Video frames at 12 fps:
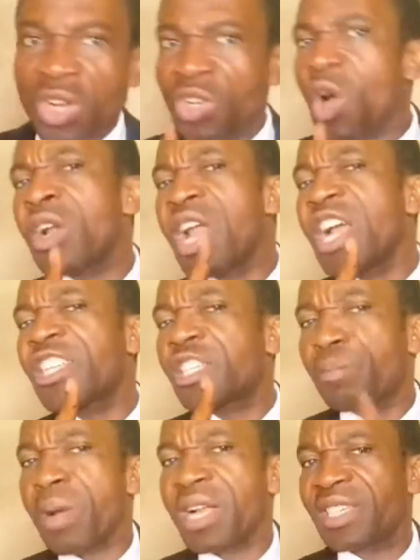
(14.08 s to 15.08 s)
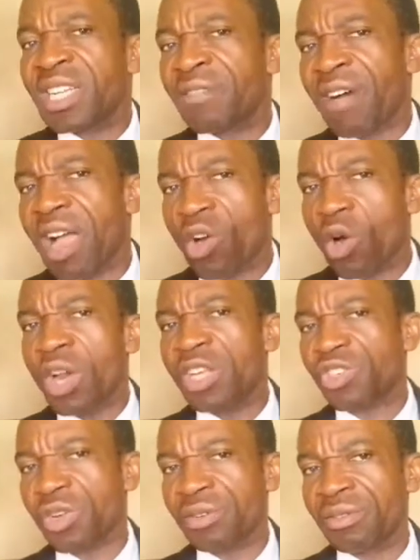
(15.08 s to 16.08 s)
Don't expect a divine
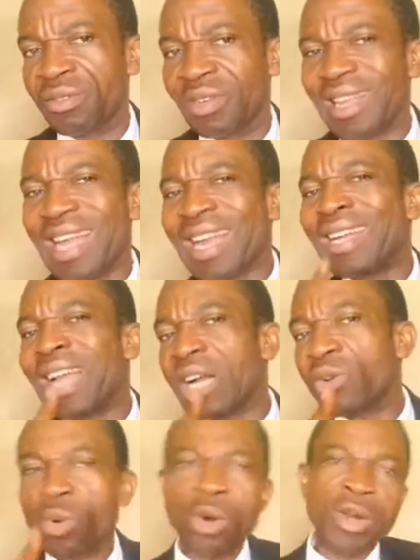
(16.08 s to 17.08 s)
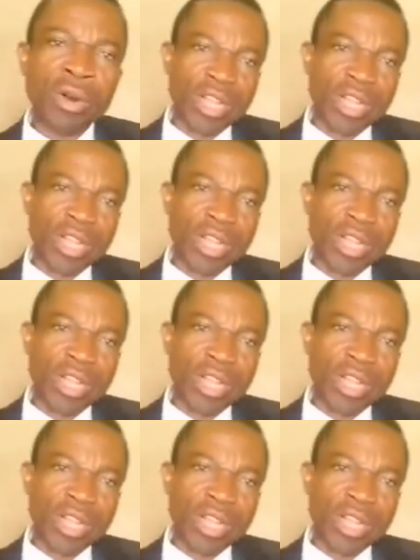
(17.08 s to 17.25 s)
connection in that wrong